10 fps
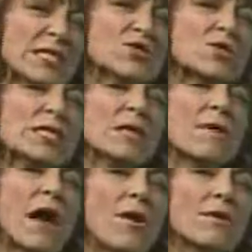interesting
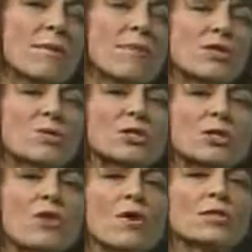about multiple
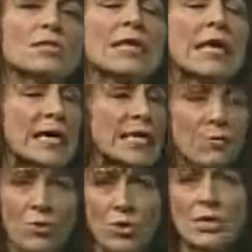sclerosis is
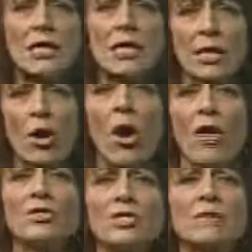a person can get
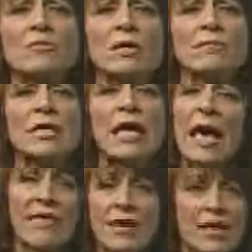all the symptoms
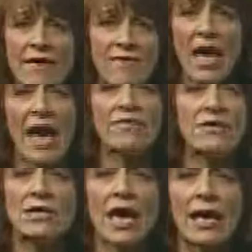and then never have it
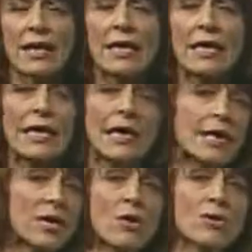again. It
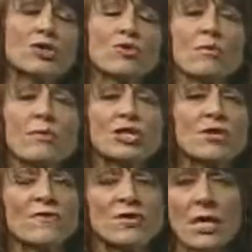can go into
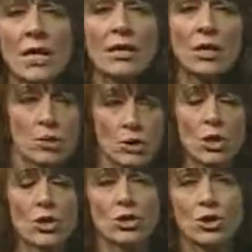remission for 10 years,
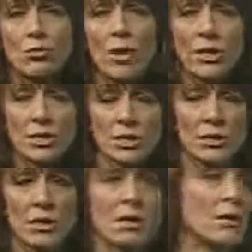two
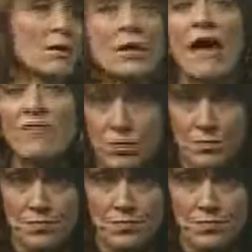months, never.